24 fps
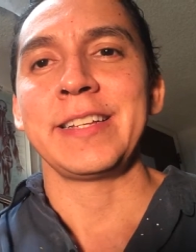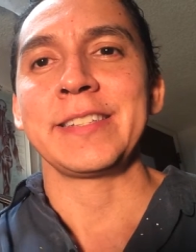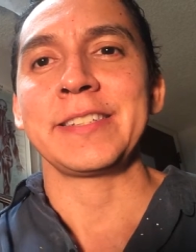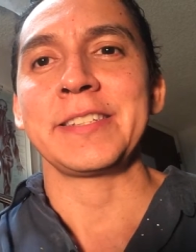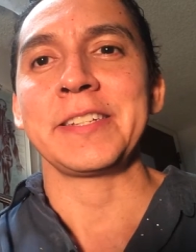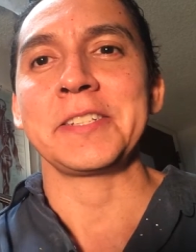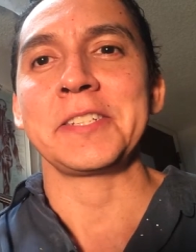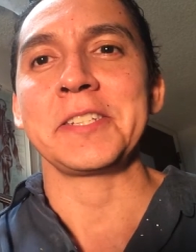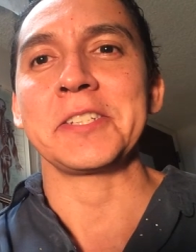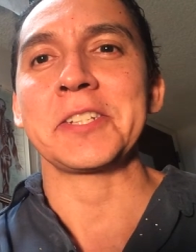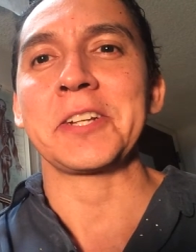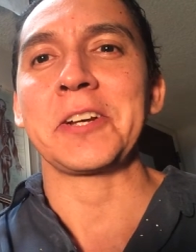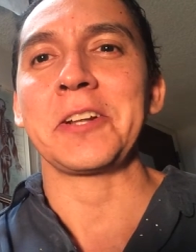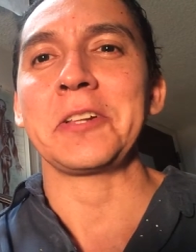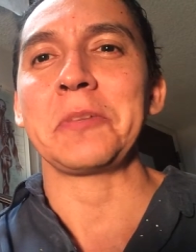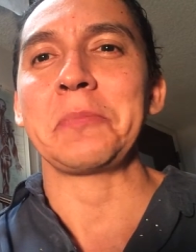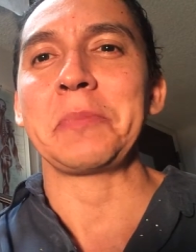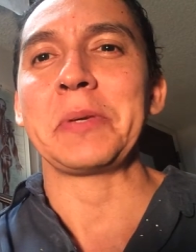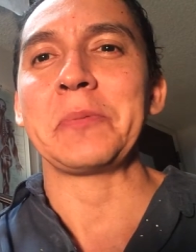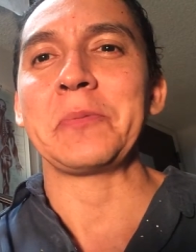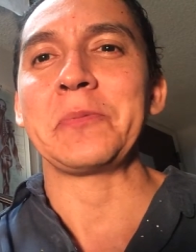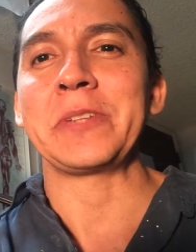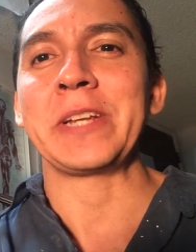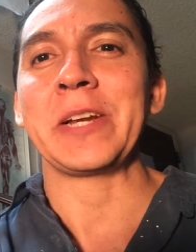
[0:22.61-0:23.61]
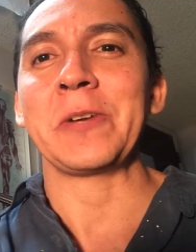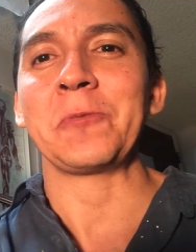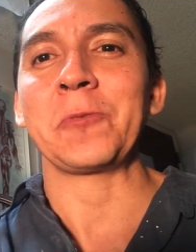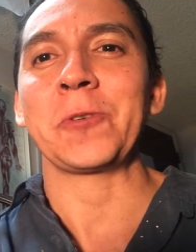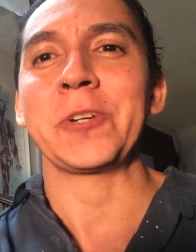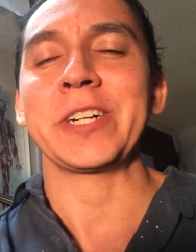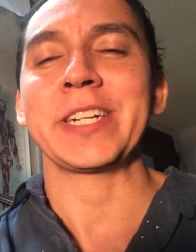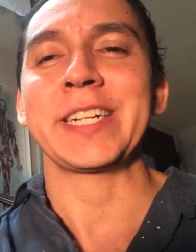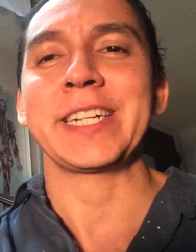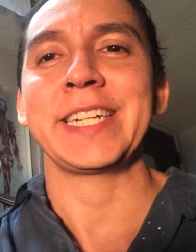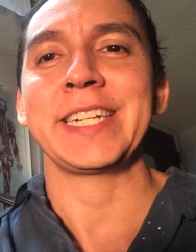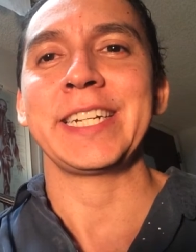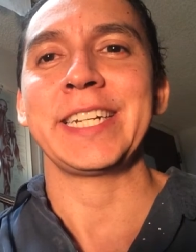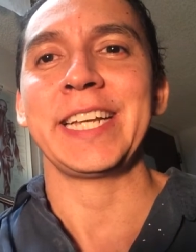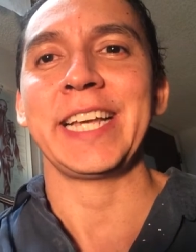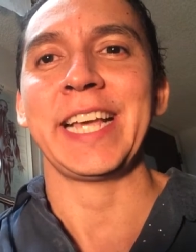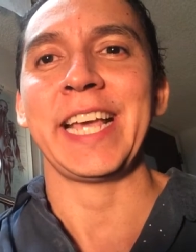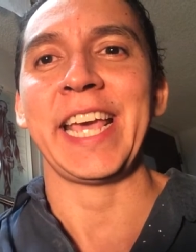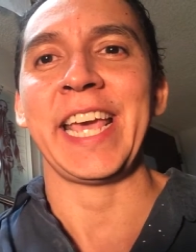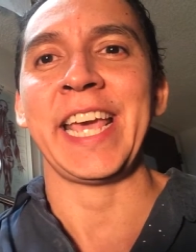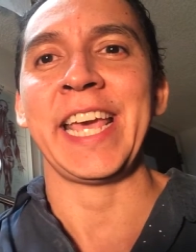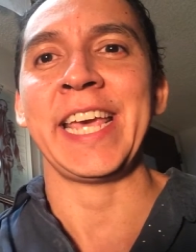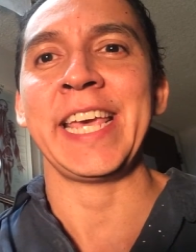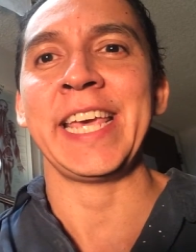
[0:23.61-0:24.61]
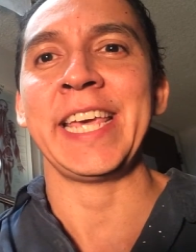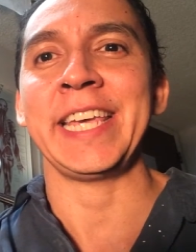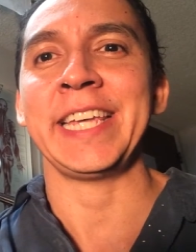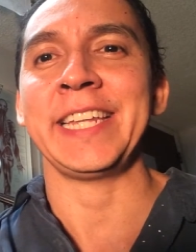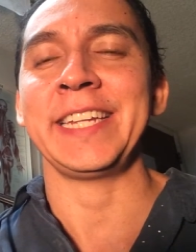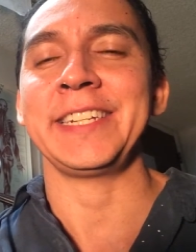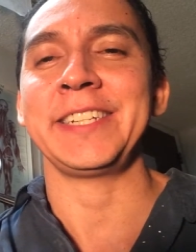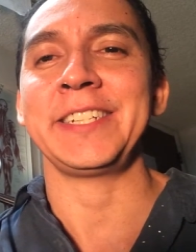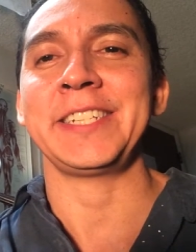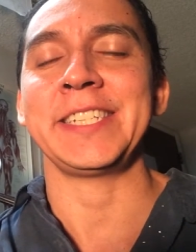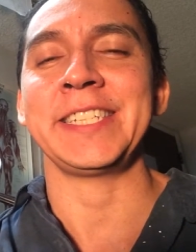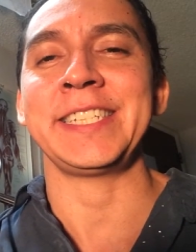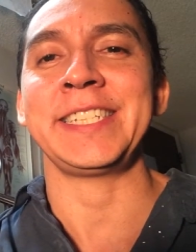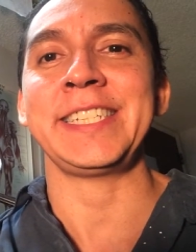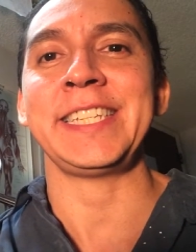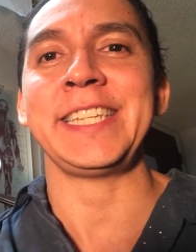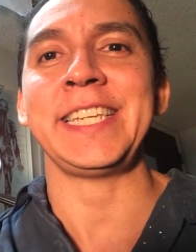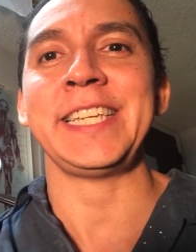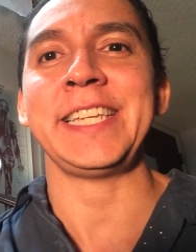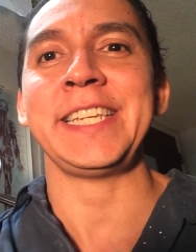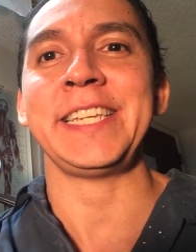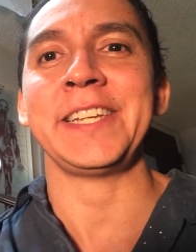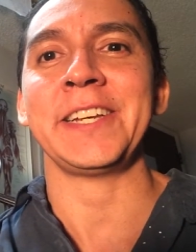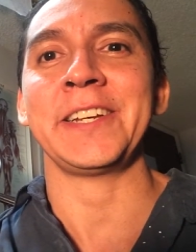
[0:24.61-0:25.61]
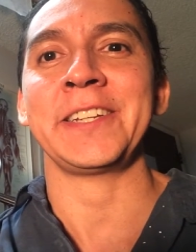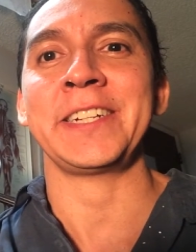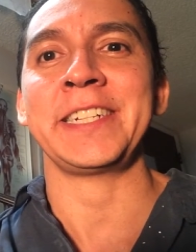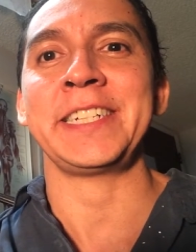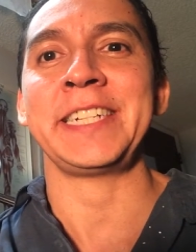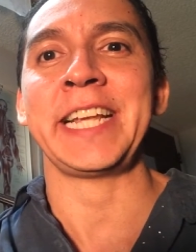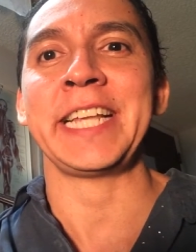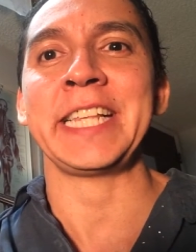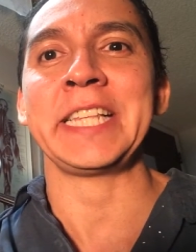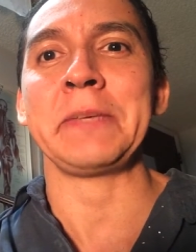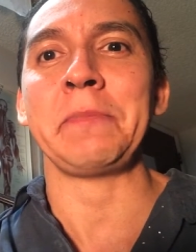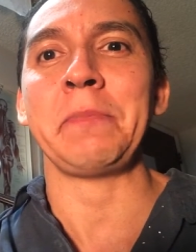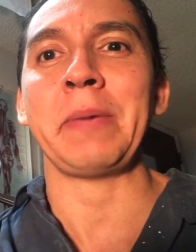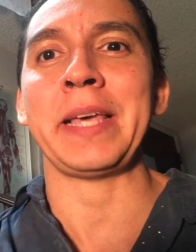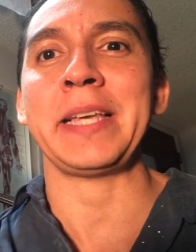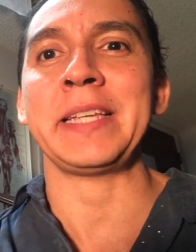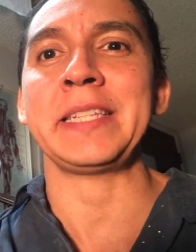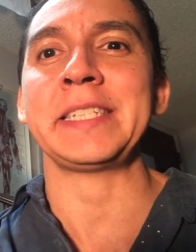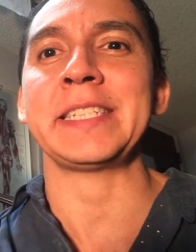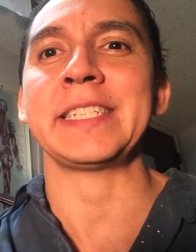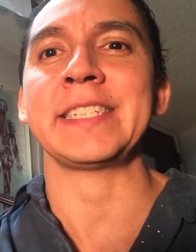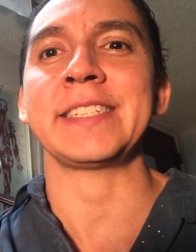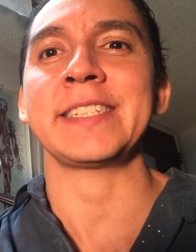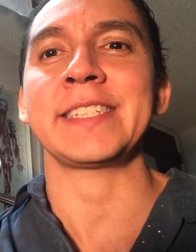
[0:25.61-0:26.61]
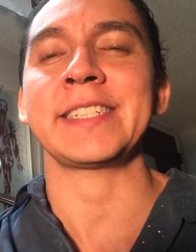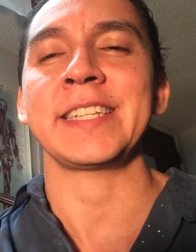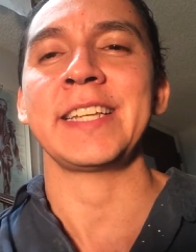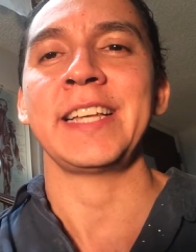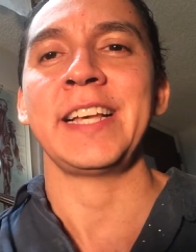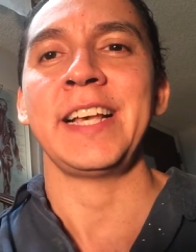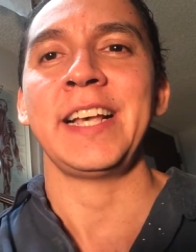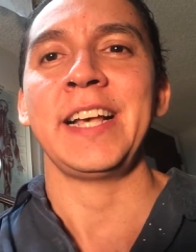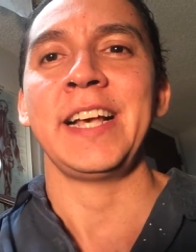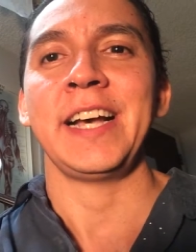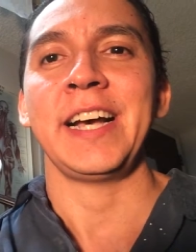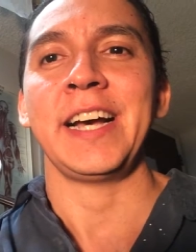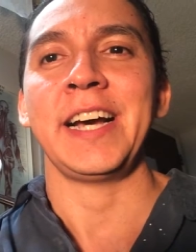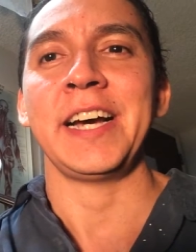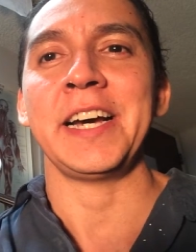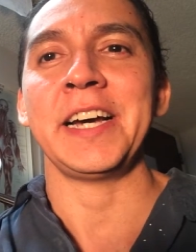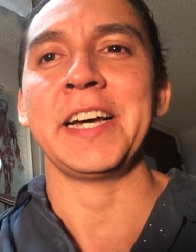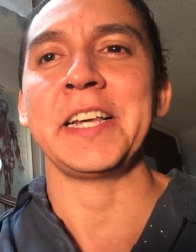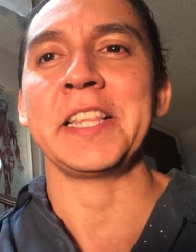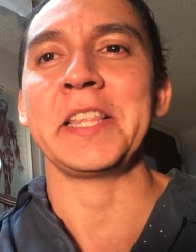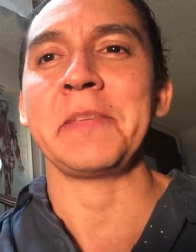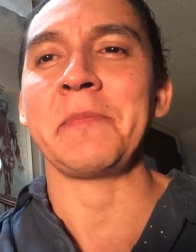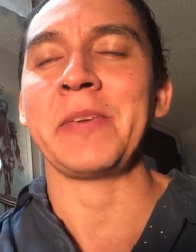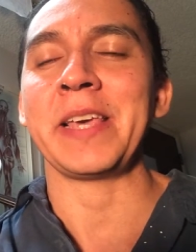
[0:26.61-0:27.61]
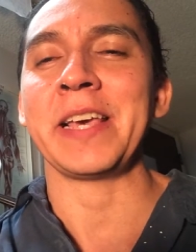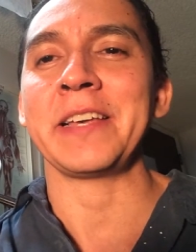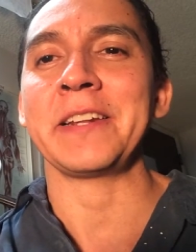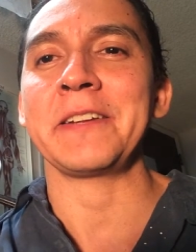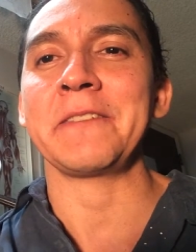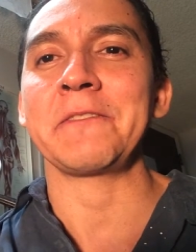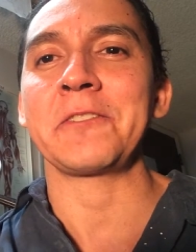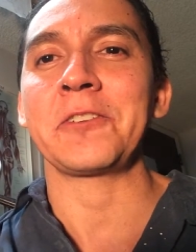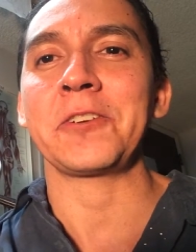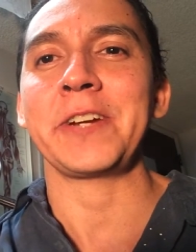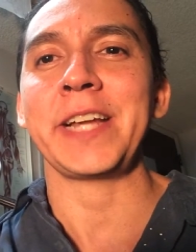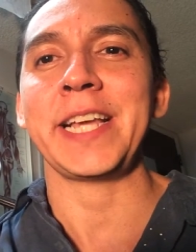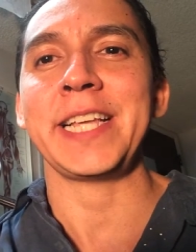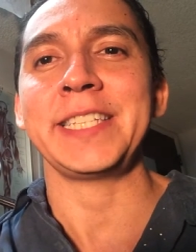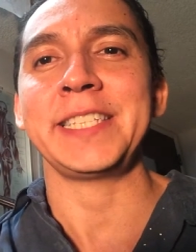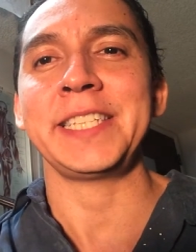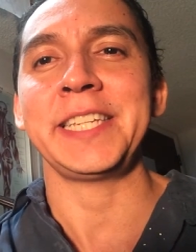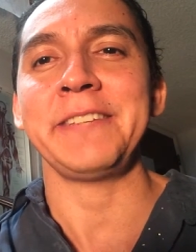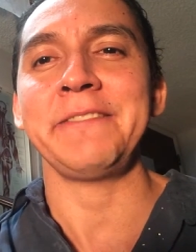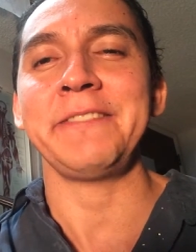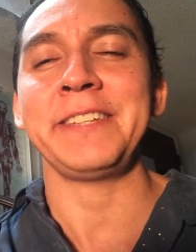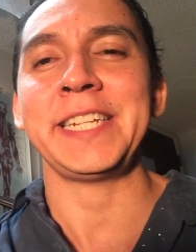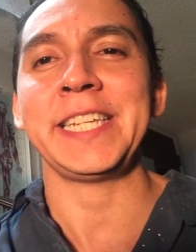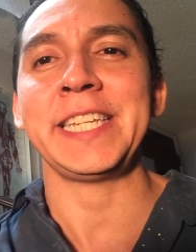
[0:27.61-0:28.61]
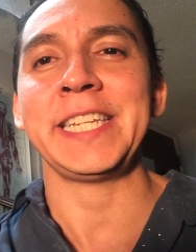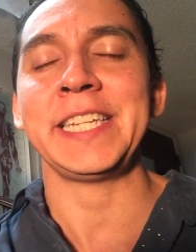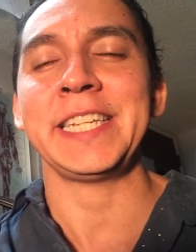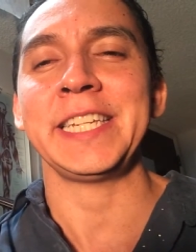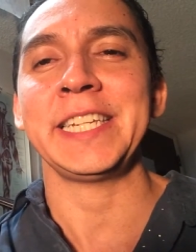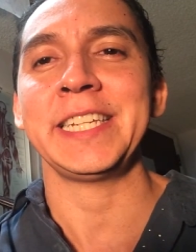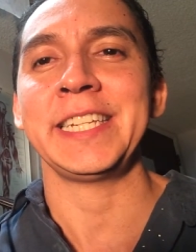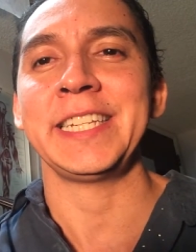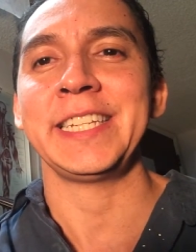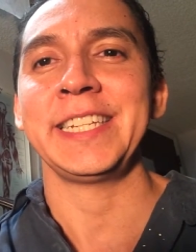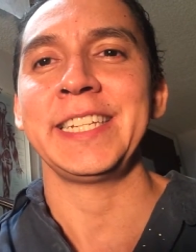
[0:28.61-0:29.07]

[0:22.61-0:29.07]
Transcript: such as Colored People Network and to see on a daily basis uh, the amount of creativity